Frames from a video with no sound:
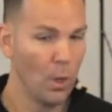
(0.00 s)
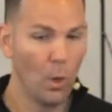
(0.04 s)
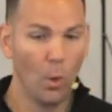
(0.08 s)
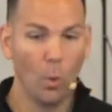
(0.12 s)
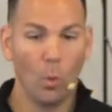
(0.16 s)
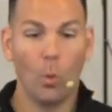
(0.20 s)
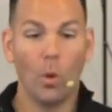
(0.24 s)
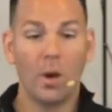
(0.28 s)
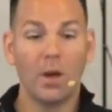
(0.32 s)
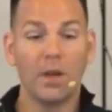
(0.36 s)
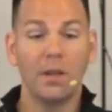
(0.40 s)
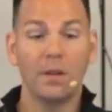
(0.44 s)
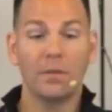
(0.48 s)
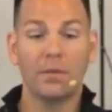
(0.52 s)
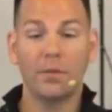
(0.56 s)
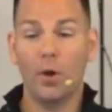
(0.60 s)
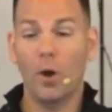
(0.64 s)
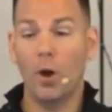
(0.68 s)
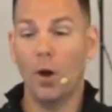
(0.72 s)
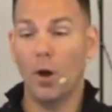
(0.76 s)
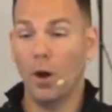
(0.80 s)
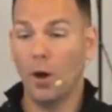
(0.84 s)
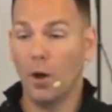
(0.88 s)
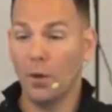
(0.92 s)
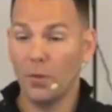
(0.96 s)
What if
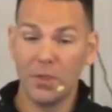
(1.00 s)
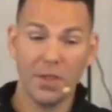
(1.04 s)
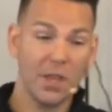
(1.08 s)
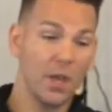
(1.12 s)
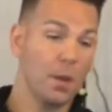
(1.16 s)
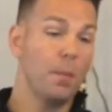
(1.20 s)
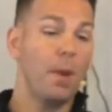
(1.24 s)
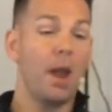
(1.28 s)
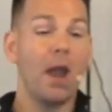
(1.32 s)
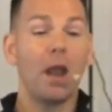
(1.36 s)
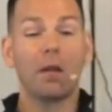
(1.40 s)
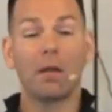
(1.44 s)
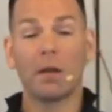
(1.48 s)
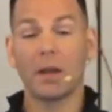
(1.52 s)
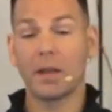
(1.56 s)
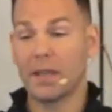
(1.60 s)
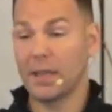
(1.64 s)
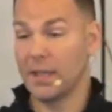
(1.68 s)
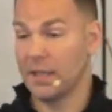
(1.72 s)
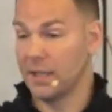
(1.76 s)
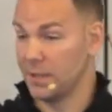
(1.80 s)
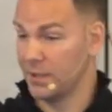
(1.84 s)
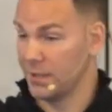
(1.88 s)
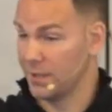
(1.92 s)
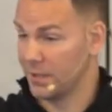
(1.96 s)
all the
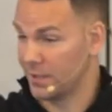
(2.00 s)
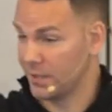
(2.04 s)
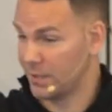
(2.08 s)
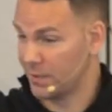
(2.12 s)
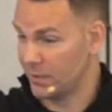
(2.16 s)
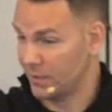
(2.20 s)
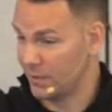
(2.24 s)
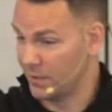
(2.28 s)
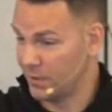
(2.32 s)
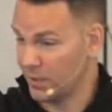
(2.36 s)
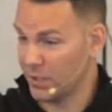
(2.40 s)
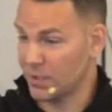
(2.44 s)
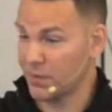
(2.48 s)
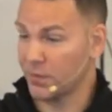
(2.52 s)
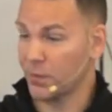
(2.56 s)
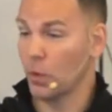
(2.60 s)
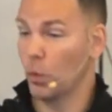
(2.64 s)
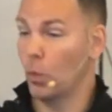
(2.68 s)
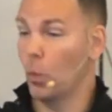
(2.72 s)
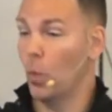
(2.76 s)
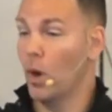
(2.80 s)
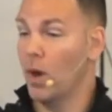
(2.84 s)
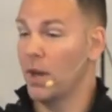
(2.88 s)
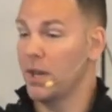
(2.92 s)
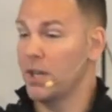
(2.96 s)
Americans, just for
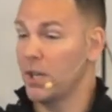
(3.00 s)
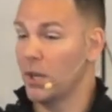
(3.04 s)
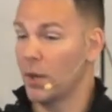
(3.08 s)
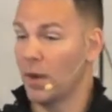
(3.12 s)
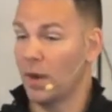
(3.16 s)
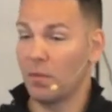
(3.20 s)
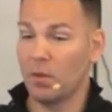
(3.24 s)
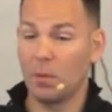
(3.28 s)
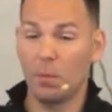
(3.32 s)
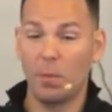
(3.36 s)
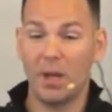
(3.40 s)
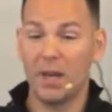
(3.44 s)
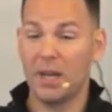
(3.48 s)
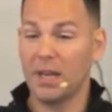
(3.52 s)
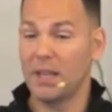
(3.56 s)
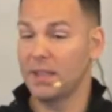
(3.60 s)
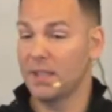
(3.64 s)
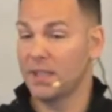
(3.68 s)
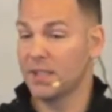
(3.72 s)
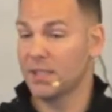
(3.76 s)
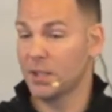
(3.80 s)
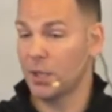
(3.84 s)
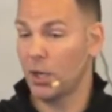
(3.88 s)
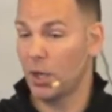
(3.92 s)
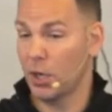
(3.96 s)
1 year, everybody in
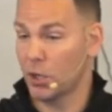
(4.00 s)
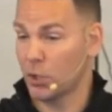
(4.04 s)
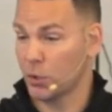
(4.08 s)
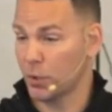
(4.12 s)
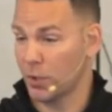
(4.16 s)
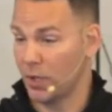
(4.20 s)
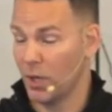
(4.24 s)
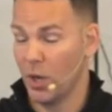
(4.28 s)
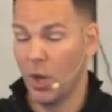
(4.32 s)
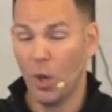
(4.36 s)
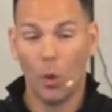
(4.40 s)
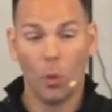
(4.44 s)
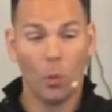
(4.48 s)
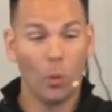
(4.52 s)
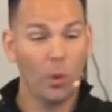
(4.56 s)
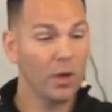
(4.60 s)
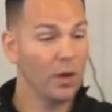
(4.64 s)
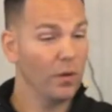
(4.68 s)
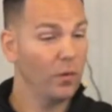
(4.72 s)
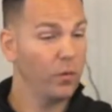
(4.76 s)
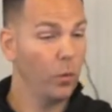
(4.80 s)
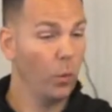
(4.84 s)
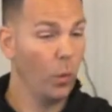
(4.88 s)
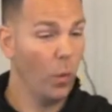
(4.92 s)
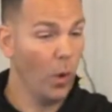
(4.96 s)
this country, what
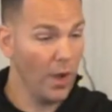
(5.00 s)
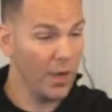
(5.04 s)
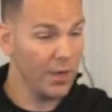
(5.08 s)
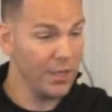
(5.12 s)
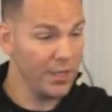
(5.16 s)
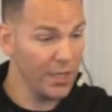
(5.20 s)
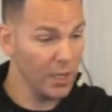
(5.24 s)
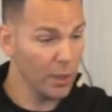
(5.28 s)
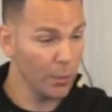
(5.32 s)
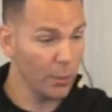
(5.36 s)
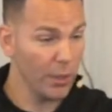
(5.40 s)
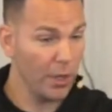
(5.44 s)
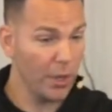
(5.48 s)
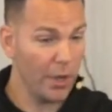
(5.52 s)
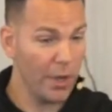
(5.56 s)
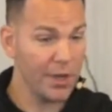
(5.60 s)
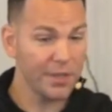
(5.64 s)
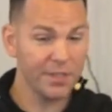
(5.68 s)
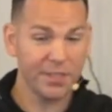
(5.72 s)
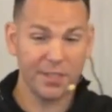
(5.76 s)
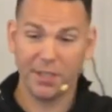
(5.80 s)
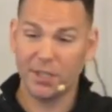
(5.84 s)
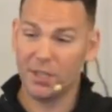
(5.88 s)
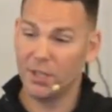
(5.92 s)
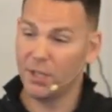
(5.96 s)
if 1 year we all
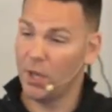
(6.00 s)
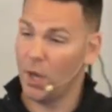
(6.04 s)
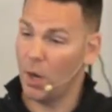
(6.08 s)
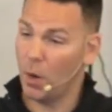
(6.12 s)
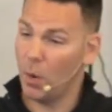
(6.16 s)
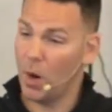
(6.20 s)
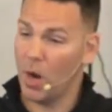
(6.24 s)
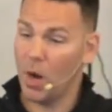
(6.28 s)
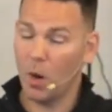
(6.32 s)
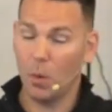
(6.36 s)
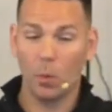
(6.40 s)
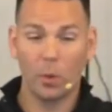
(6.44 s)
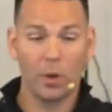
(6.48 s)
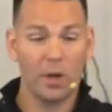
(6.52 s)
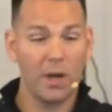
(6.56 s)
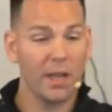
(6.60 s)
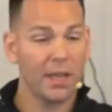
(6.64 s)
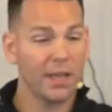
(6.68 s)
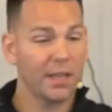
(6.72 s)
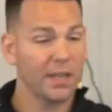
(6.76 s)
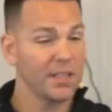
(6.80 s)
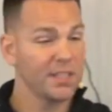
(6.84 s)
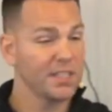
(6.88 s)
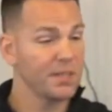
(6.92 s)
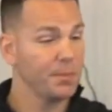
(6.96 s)
said, you know what, we're not
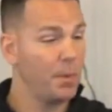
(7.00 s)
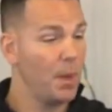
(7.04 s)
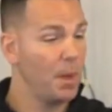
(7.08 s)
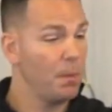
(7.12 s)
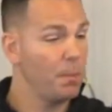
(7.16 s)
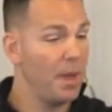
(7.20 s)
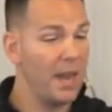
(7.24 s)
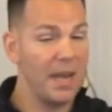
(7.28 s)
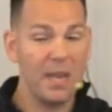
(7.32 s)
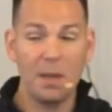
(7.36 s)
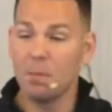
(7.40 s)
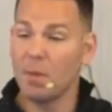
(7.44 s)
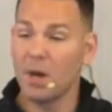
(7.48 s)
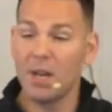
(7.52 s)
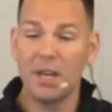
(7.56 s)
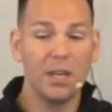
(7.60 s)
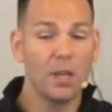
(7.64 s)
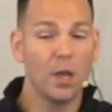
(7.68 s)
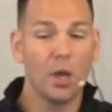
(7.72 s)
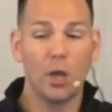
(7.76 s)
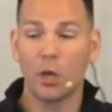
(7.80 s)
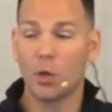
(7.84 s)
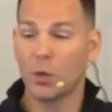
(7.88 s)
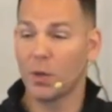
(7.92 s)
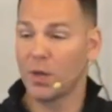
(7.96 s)
going to spend any money
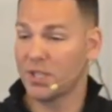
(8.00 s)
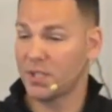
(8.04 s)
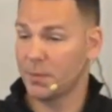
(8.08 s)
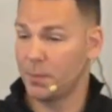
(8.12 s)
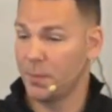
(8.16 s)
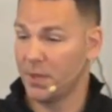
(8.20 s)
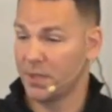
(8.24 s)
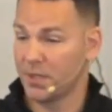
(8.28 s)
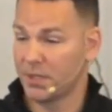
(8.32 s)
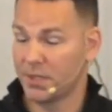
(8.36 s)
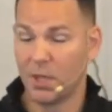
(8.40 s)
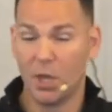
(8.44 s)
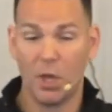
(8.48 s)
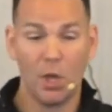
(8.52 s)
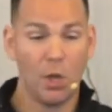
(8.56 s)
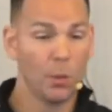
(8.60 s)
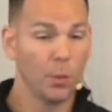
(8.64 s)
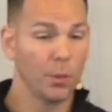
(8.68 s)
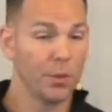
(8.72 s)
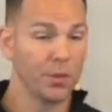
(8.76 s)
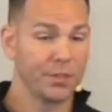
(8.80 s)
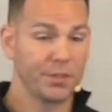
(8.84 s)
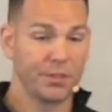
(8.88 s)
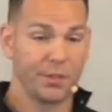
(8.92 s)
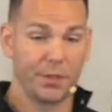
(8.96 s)
on Christmas.
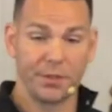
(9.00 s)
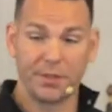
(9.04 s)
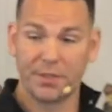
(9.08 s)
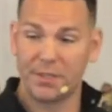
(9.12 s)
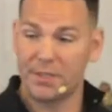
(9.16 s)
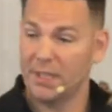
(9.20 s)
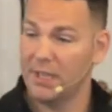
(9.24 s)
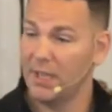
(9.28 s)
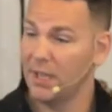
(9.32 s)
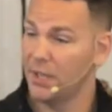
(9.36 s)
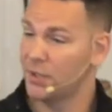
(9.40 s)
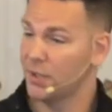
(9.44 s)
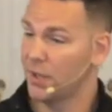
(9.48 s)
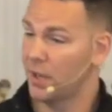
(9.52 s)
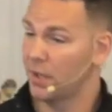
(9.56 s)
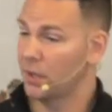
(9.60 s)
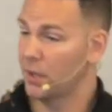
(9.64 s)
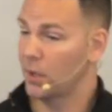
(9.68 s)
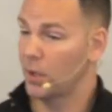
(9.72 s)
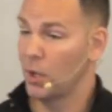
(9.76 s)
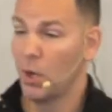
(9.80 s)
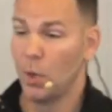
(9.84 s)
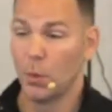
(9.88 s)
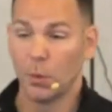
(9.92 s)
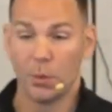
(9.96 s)
We'll still see each
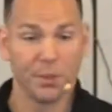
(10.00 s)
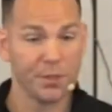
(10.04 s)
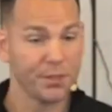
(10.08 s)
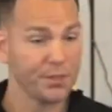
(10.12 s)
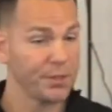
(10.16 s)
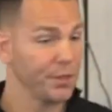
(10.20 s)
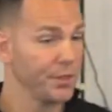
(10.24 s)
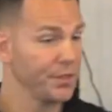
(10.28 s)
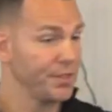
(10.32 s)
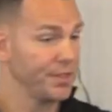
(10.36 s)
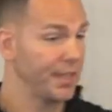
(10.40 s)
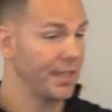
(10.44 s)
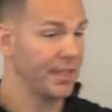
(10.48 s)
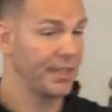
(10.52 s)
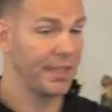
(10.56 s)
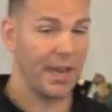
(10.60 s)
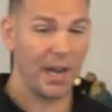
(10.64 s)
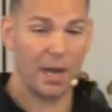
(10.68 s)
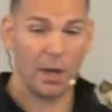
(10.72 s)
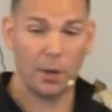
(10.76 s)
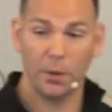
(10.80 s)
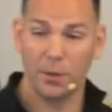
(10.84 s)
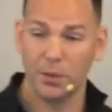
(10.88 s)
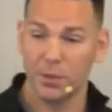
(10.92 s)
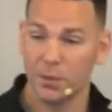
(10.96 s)
other. We'll still sing
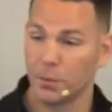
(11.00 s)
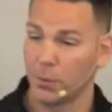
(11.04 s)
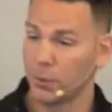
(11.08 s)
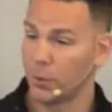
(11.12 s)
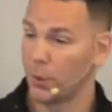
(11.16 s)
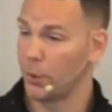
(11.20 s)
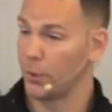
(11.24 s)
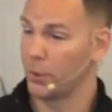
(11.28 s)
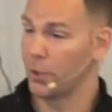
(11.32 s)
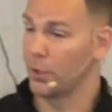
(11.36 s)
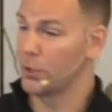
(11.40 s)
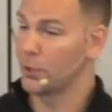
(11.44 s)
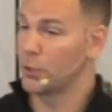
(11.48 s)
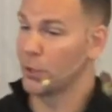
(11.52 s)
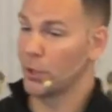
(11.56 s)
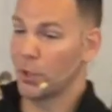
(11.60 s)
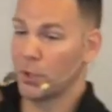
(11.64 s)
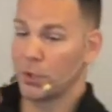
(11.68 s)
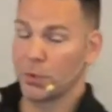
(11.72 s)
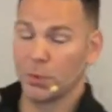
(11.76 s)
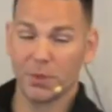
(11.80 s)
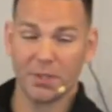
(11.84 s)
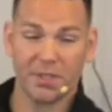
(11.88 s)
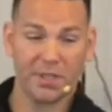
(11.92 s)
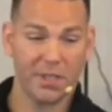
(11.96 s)
carols. We'll go to
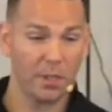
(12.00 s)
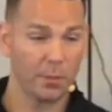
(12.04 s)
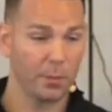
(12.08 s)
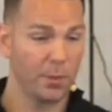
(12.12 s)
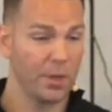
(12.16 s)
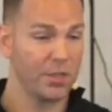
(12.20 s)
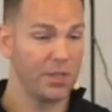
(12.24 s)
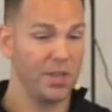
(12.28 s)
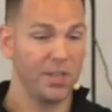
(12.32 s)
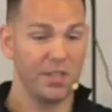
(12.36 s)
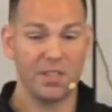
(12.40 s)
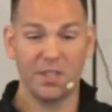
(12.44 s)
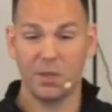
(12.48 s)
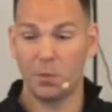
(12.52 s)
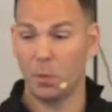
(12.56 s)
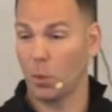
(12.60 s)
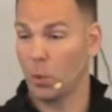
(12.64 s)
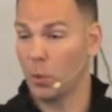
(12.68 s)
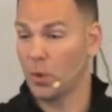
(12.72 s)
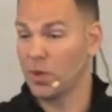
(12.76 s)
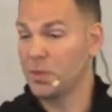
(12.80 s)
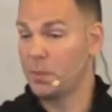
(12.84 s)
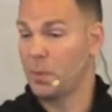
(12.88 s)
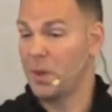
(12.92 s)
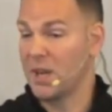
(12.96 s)
church. We'll celebrate Jesus. But
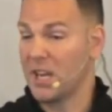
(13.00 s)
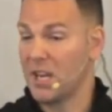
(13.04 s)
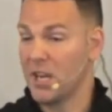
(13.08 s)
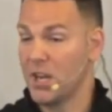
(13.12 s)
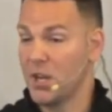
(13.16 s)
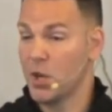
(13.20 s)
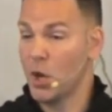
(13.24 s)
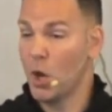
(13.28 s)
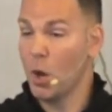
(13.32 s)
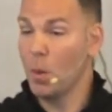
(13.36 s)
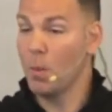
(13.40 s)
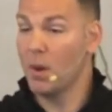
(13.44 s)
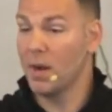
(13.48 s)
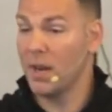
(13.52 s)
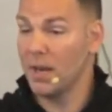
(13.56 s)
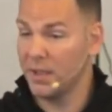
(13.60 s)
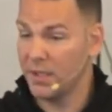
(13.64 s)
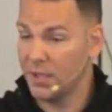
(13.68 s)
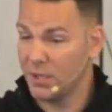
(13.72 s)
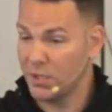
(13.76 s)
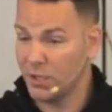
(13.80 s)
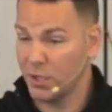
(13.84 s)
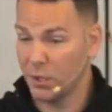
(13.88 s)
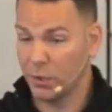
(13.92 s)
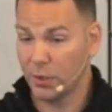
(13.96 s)
we're spending no money
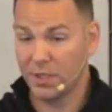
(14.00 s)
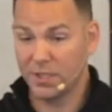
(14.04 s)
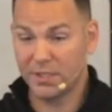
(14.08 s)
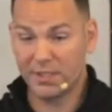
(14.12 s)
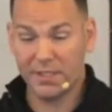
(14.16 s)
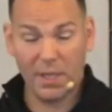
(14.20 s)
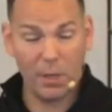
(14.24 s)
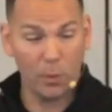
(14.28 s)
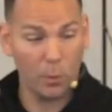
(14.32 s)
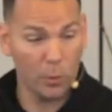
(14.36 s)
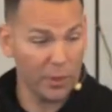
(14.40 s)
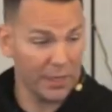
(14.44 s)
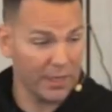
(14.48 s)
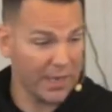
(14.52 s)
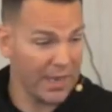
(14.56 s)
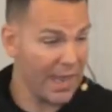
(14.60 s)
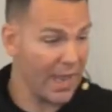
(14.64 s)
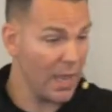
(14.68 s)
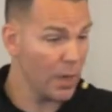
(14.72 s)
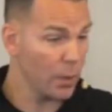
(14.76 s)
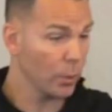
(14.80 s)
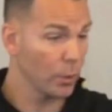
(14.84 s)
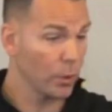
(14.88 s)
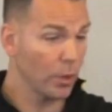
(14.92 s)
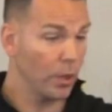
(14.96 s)
this year. Instead, we're going to
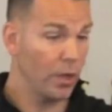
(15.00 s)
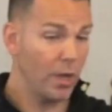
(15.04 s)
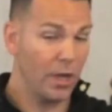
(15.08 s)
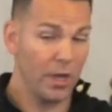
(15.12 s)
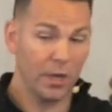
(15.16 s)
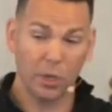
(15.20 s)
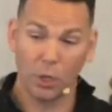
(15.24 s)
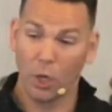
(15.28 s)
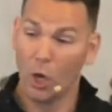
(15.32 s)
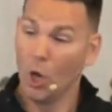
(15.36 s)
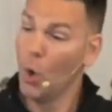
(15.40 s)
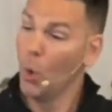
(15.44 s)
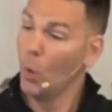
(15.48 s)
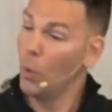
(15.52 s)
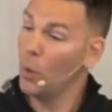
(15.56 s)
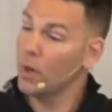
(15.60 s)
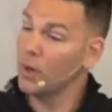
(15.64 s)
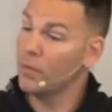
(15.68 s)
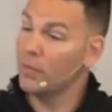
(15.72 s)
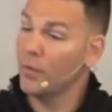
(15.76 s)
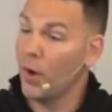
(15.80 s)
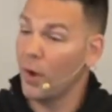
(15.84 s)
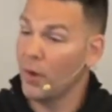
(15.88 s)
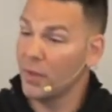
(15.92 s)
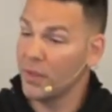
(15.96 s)
end world hunger. What
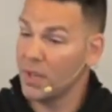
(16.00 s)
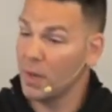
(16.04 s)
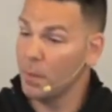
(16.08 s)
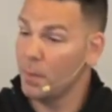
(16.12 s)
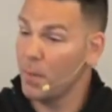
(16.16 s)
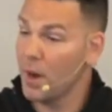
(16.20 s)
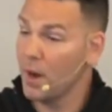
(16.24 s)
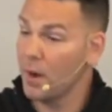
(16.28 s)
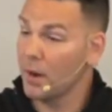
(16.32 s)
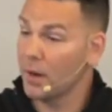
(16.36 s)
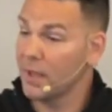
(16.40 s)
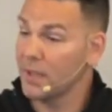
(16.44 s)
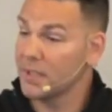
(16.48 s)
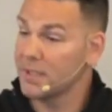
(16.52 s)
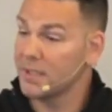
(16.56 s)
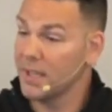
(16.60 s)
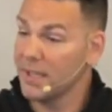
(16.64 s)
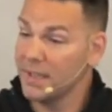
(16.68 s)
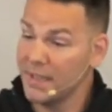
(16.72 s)
if all the Americans did